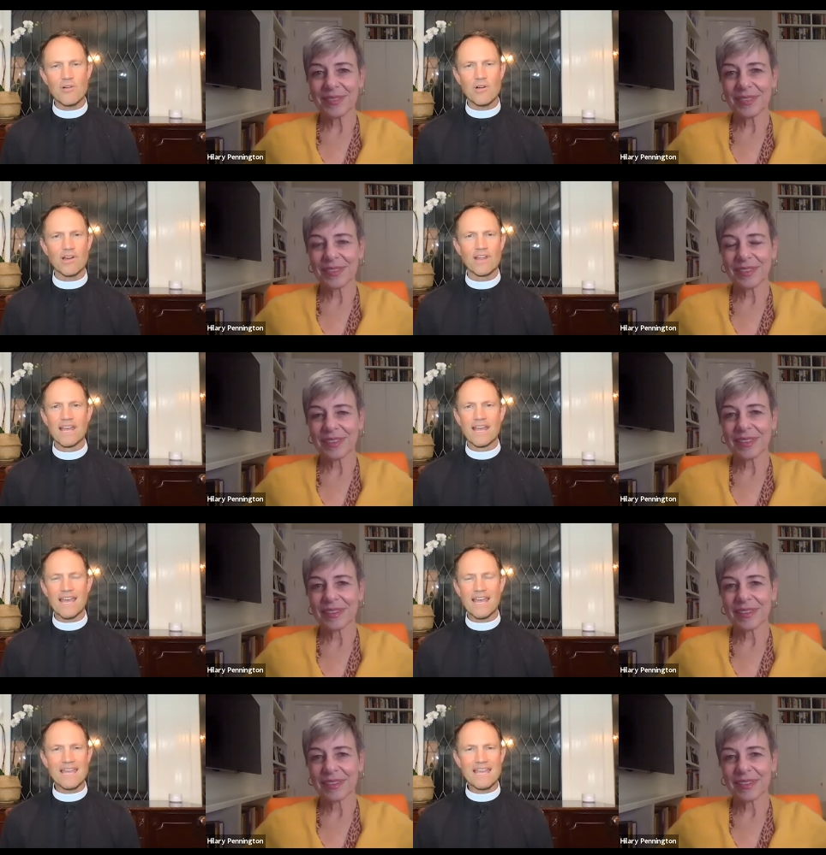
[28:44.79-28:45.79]
Speaker 1: or
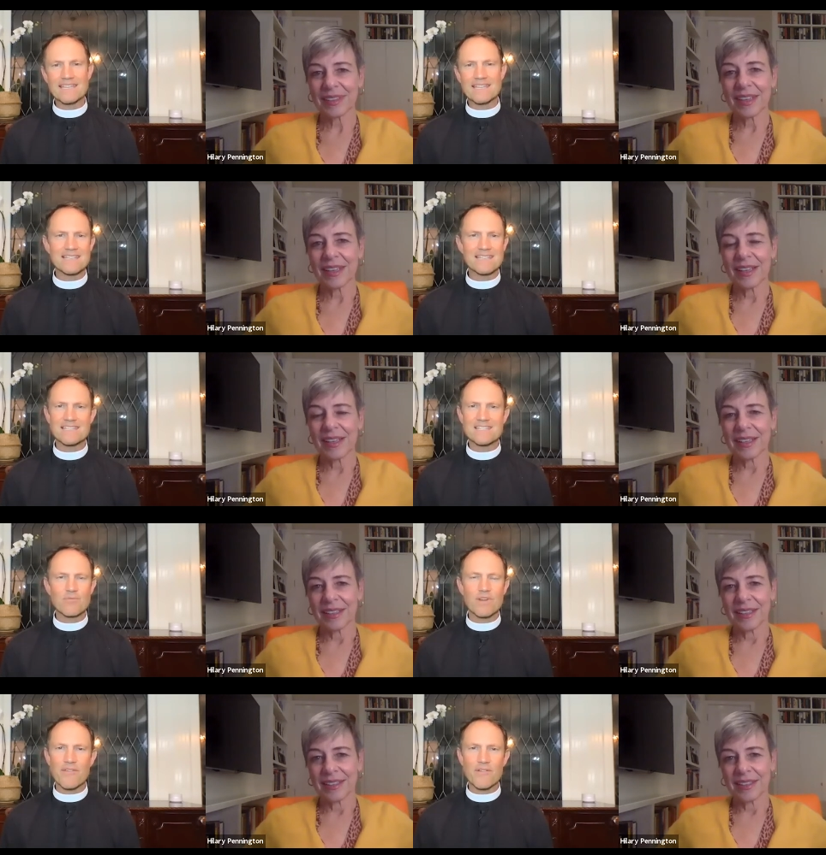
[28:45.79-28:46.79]
and just
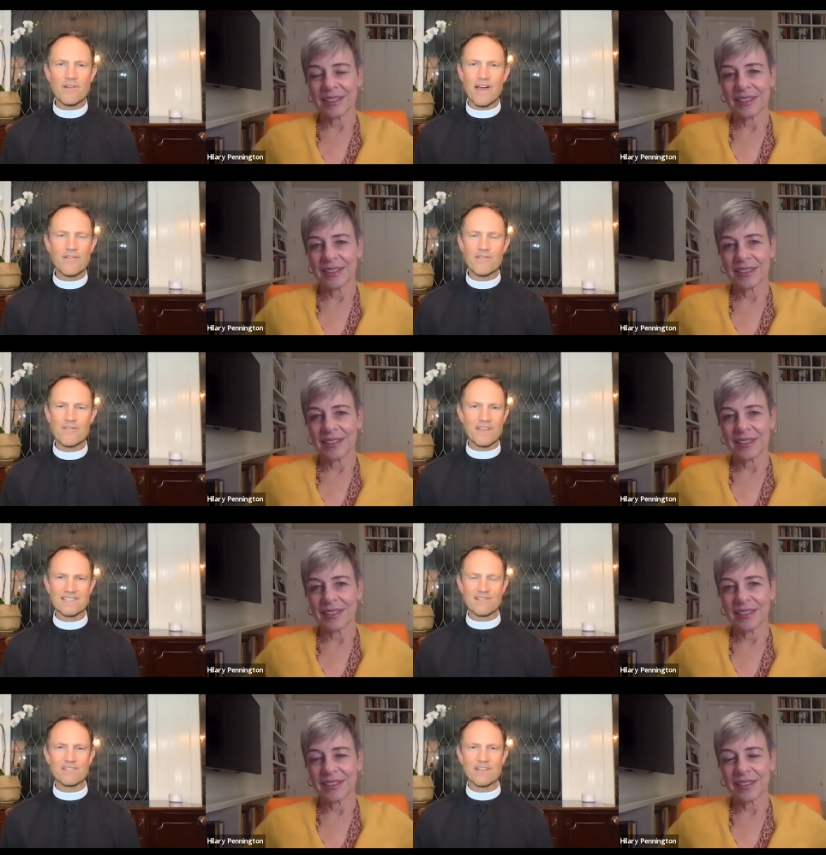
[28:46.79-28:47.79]
what other other things
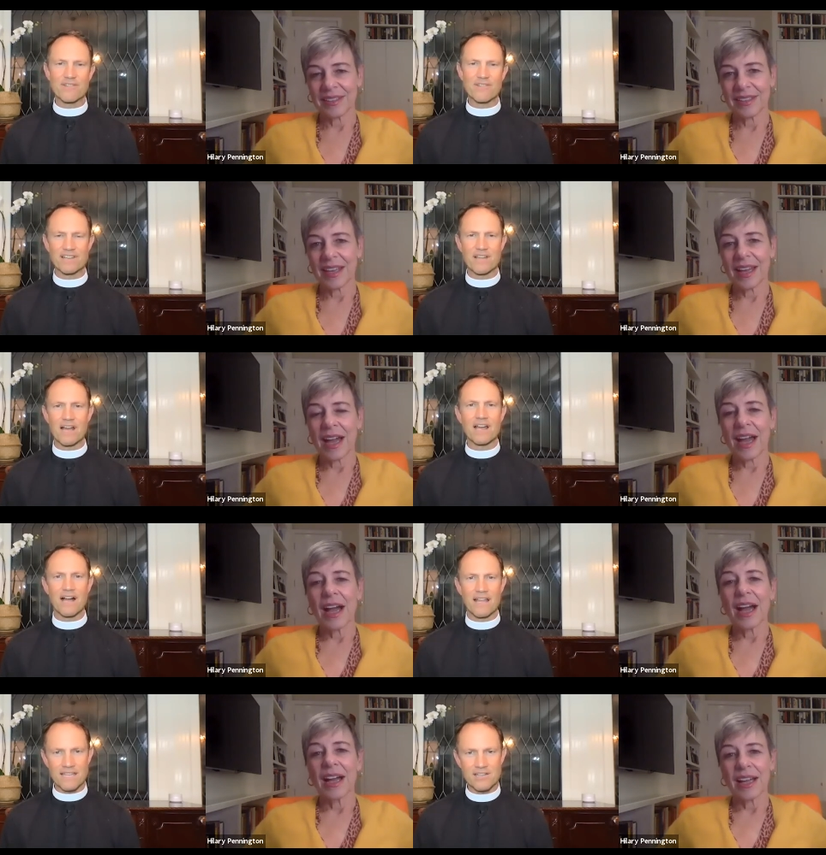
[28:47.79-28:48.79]
that are different uh,
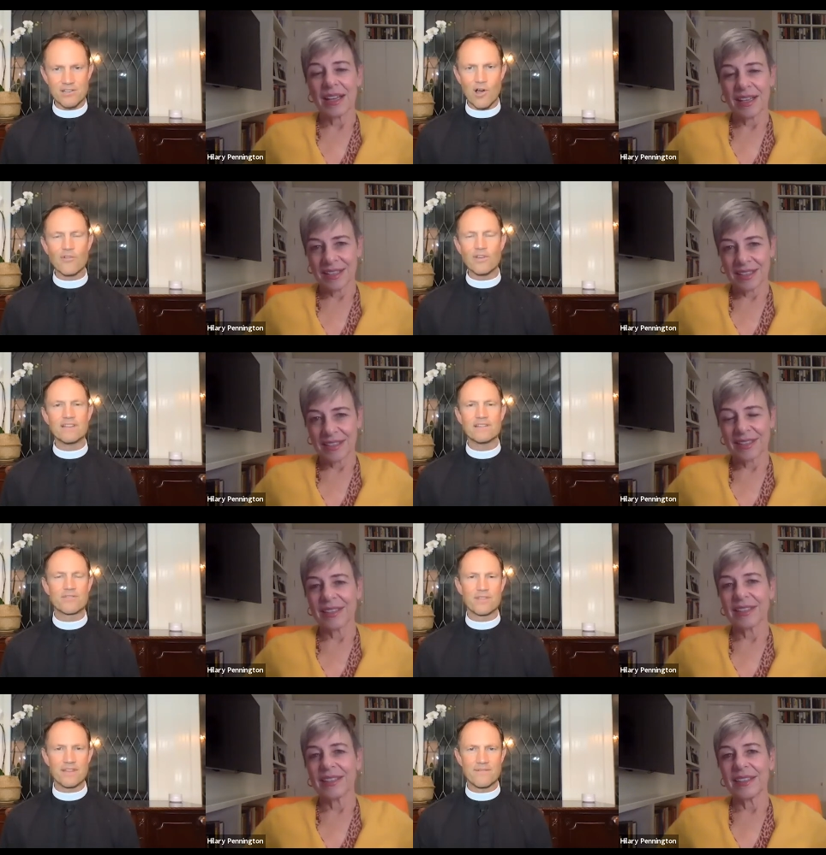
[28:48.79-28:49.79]
in covid
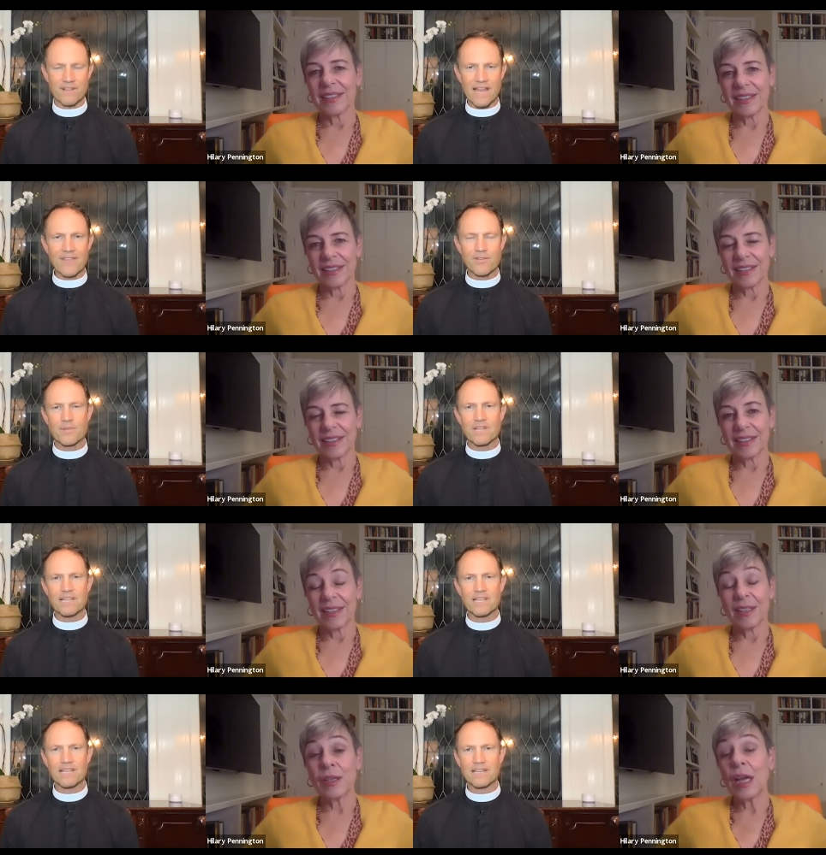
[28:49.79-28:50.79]
in philanthropy
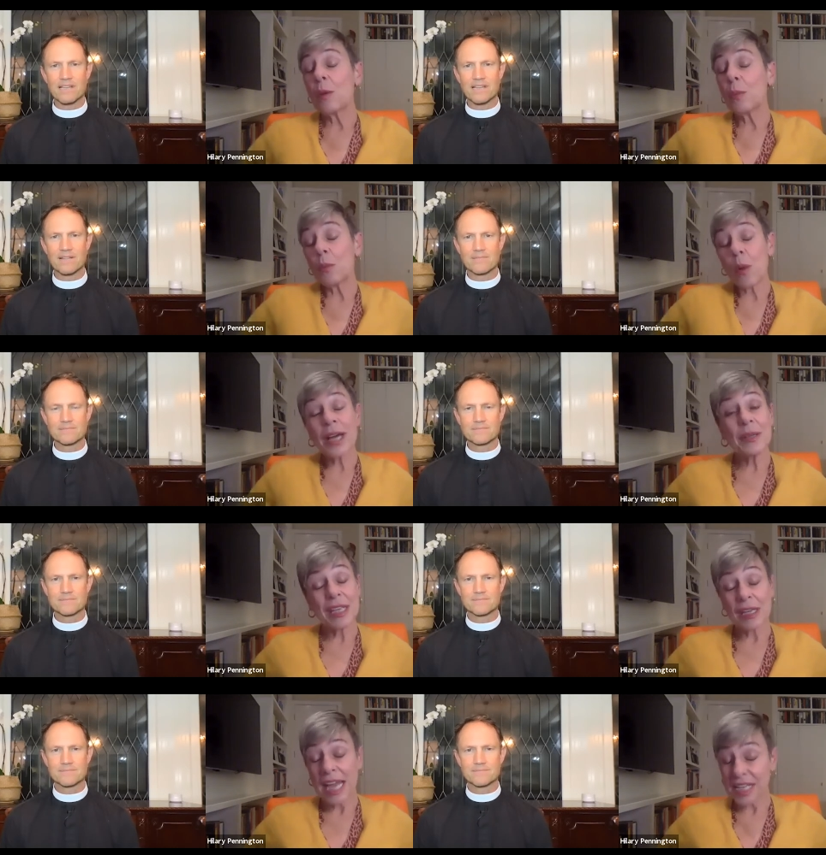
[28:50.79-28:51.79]
Speaker 2: yeah well one
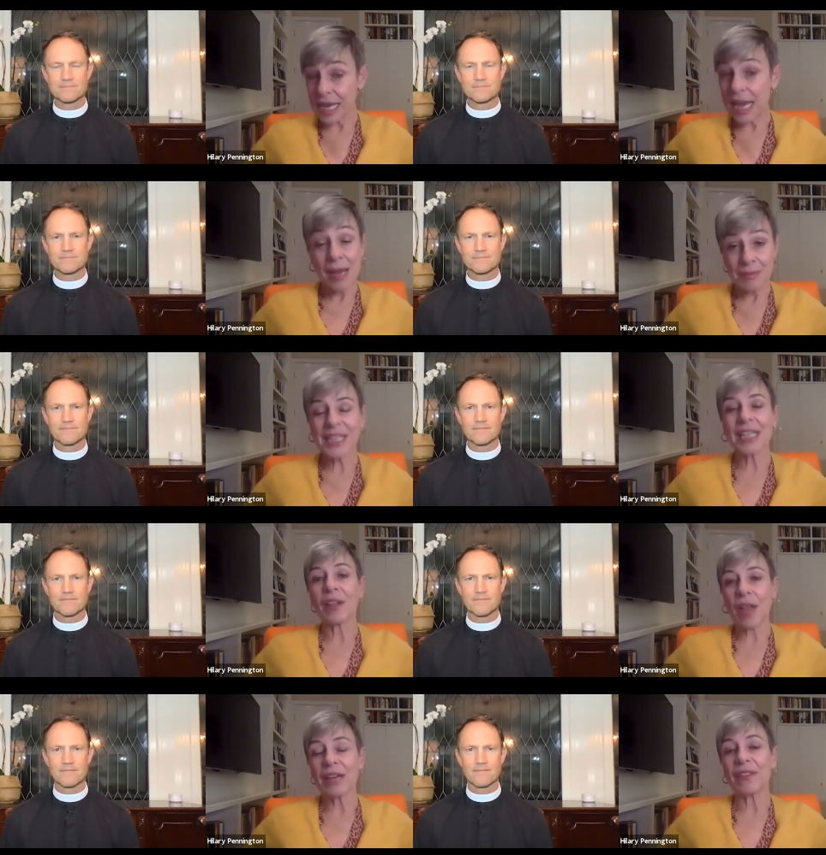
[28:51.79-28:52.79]
yes i am seeing a
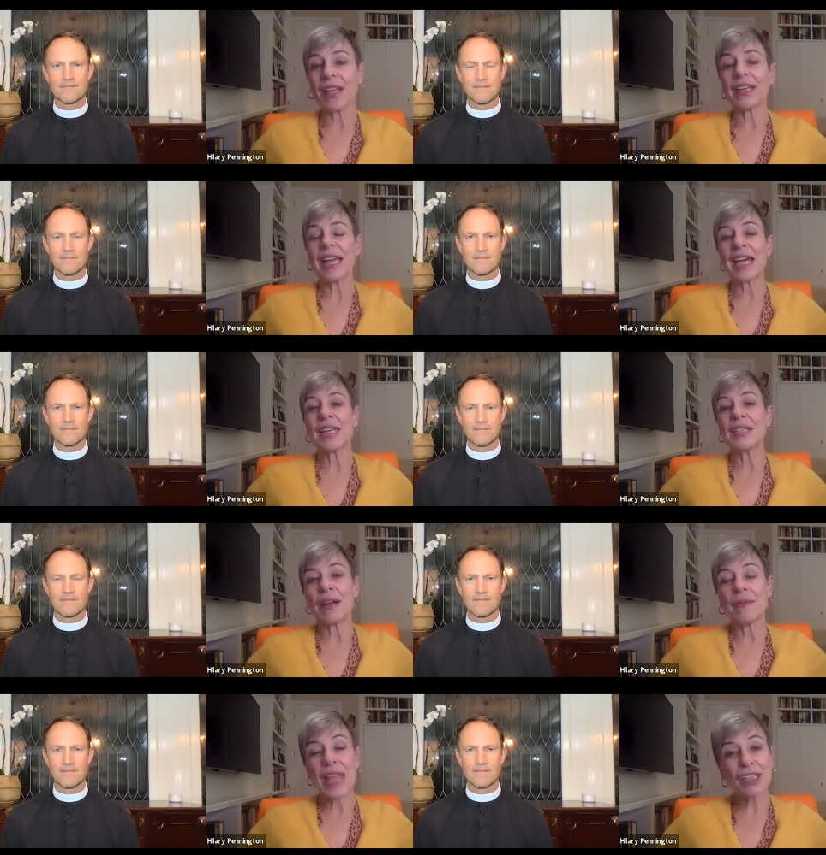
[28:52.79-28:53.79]
lot of that and
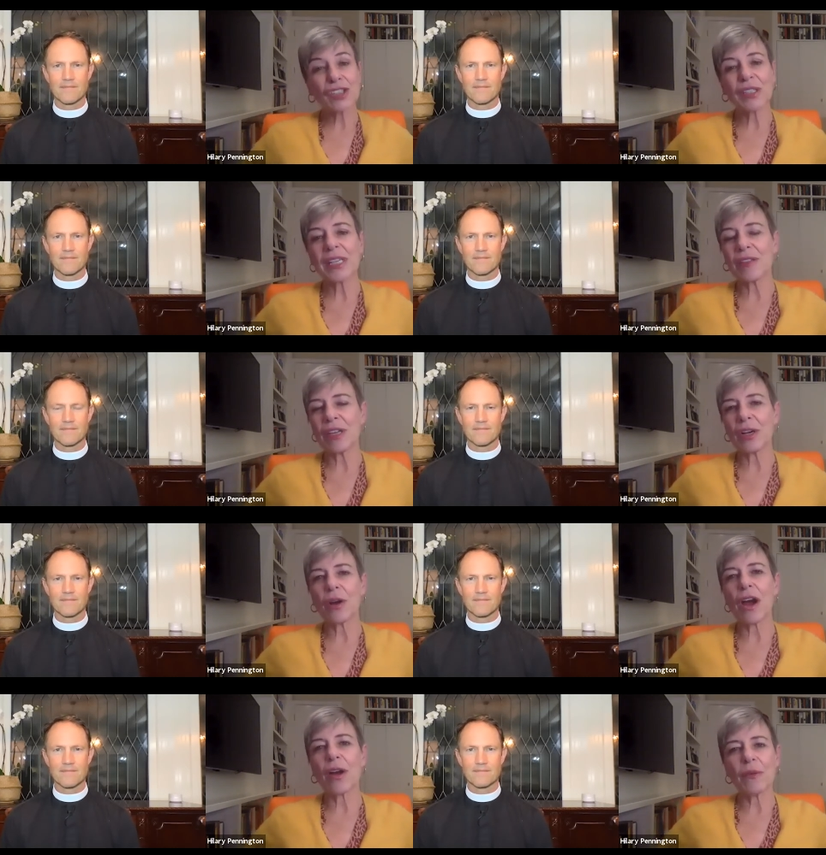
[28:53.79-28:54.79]
um, actually
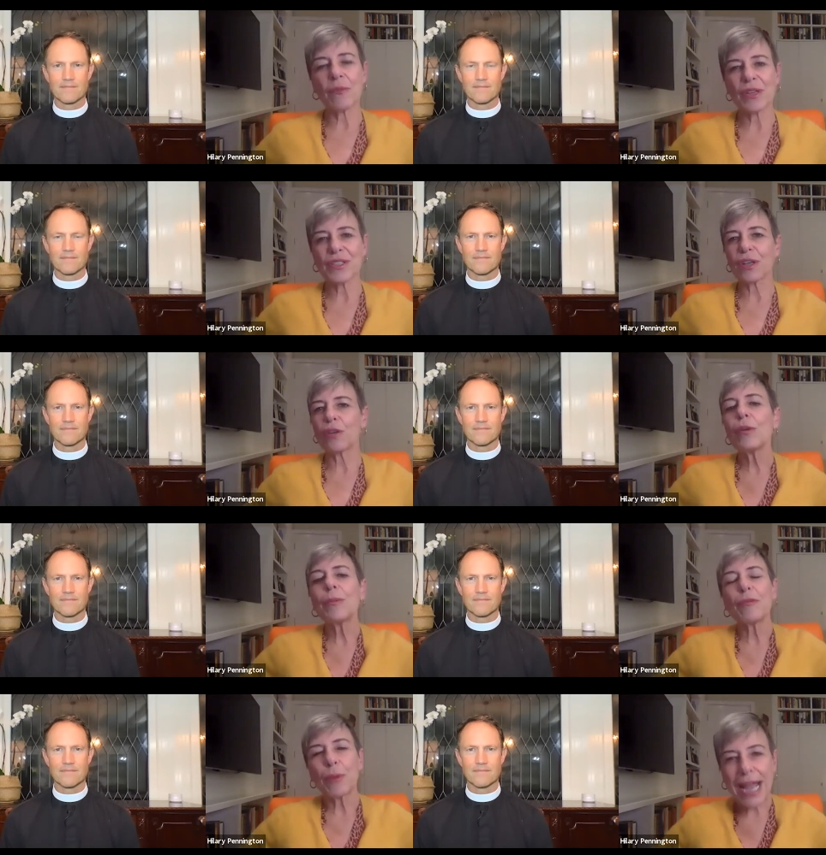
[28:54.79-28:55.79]
there are there's a group
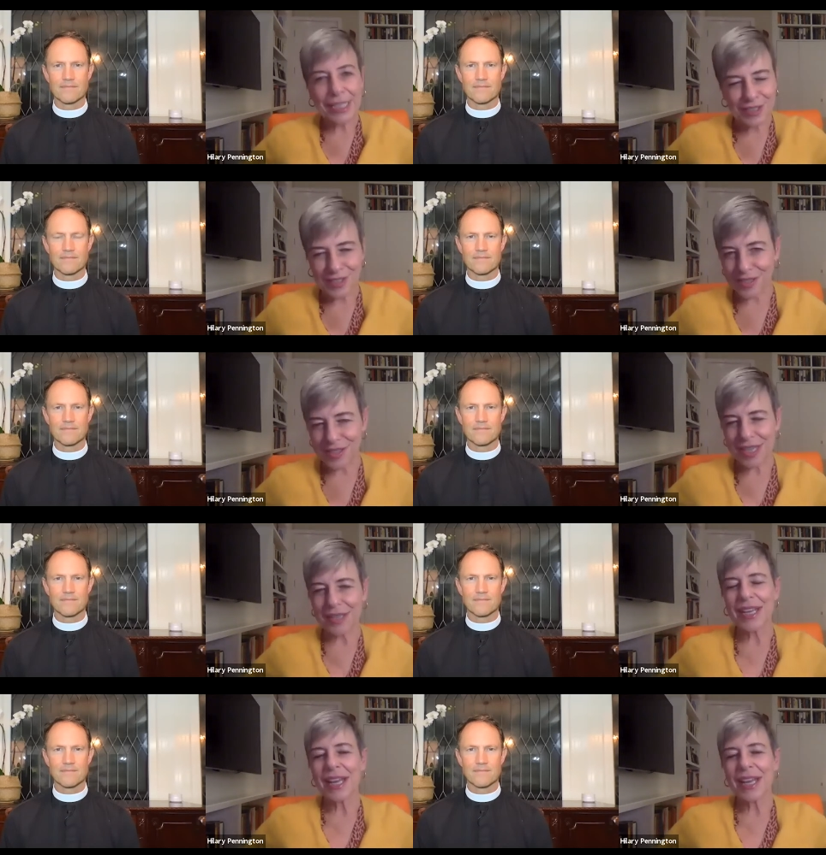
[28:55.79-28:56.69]
of practices that